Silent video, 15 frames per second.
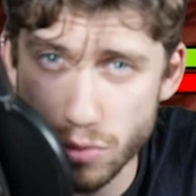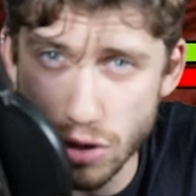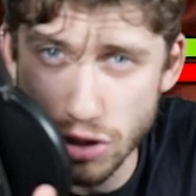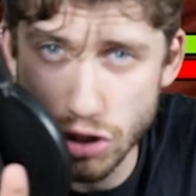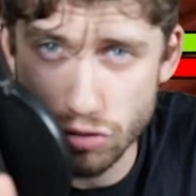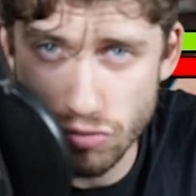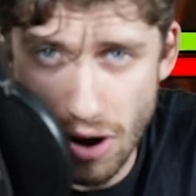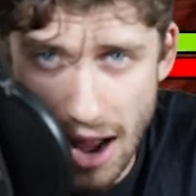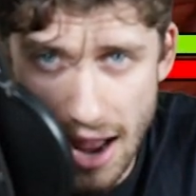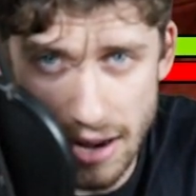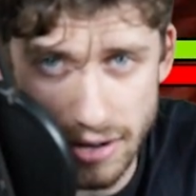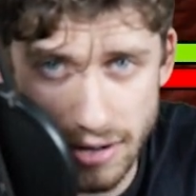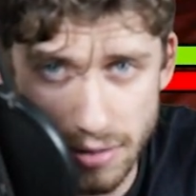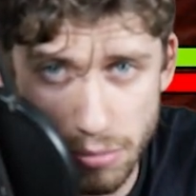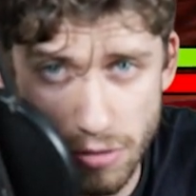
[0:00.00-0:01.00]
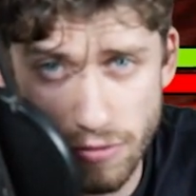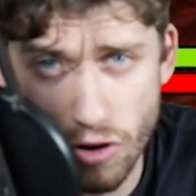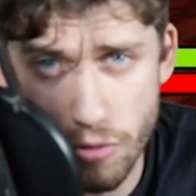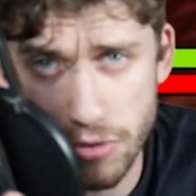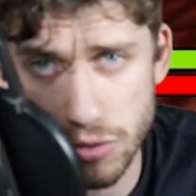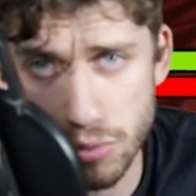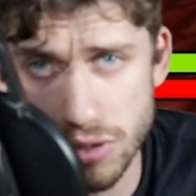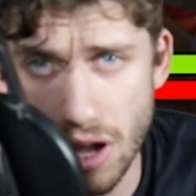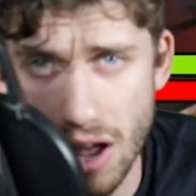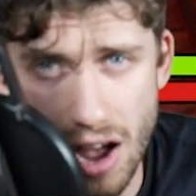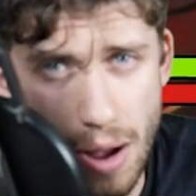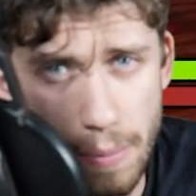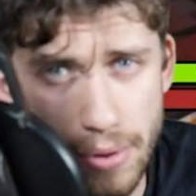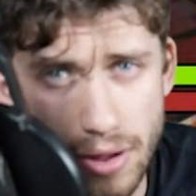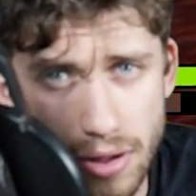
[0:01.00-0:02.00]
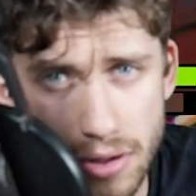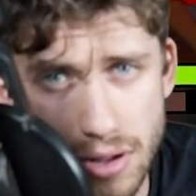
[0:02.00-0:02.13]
was great. Performance was up,